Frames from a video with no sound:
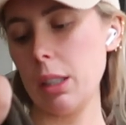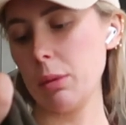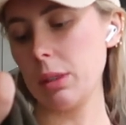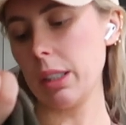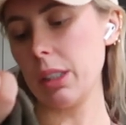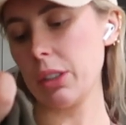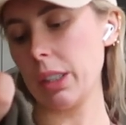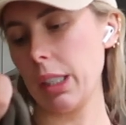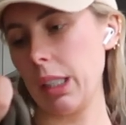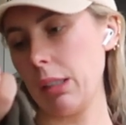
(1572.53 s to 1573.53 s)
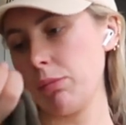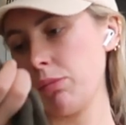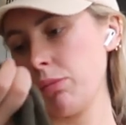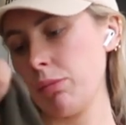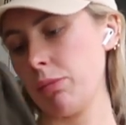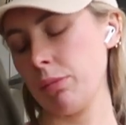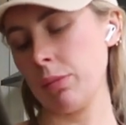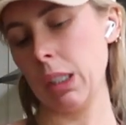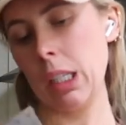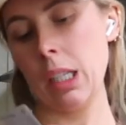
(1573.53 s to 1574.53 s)
It was literally
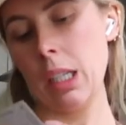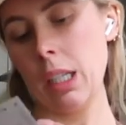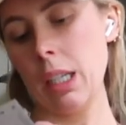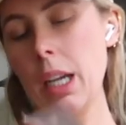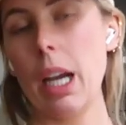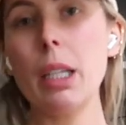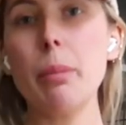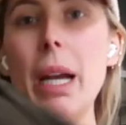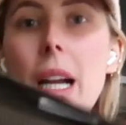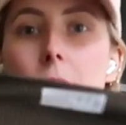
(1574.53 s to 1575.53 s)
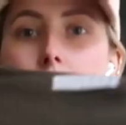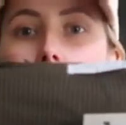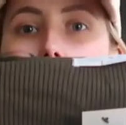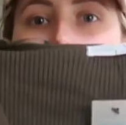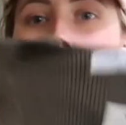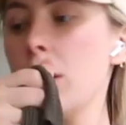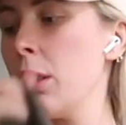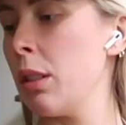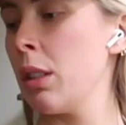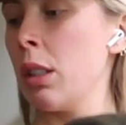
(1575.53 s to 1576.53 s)
£8,
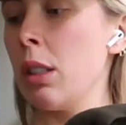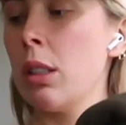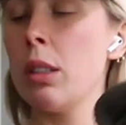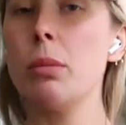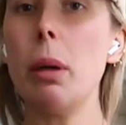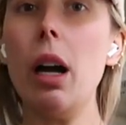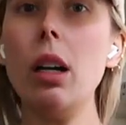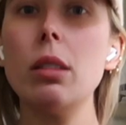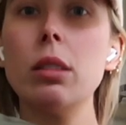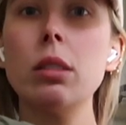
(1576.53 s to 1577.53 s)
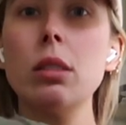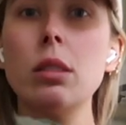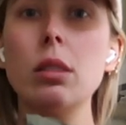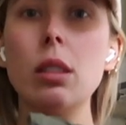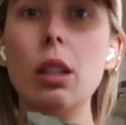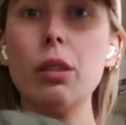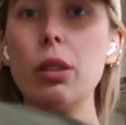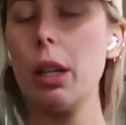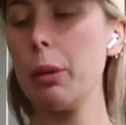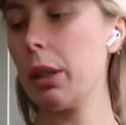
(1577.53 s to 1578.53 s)
but I
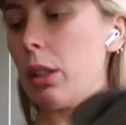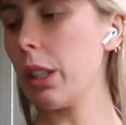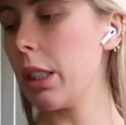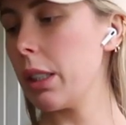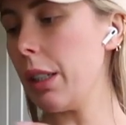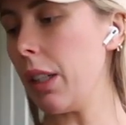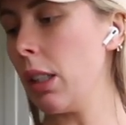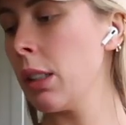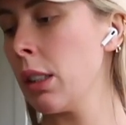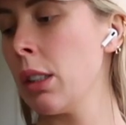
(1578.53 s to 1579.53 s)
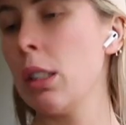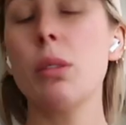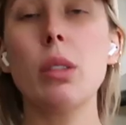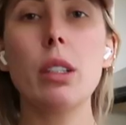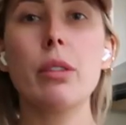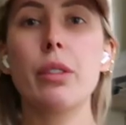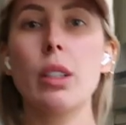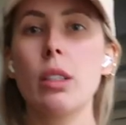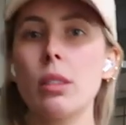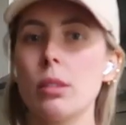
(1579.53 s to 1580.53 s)
thought they would look great together with
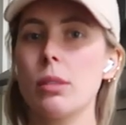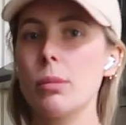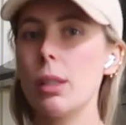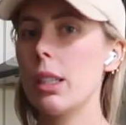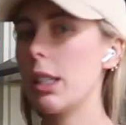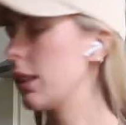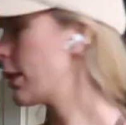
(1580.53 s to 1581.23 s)
my